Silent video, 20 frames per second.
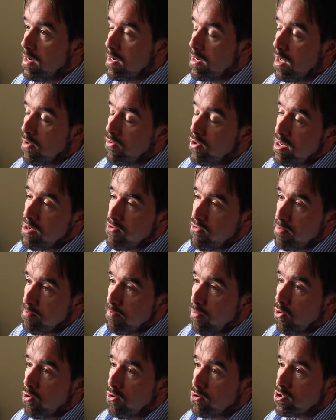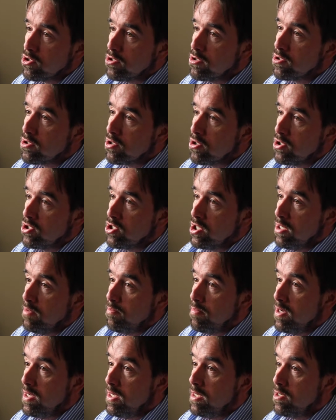Now, these were important to the
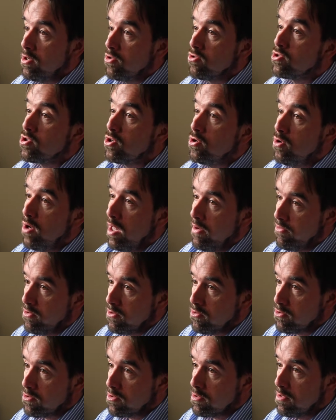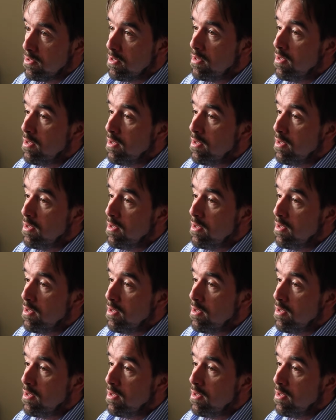GPs on two levels.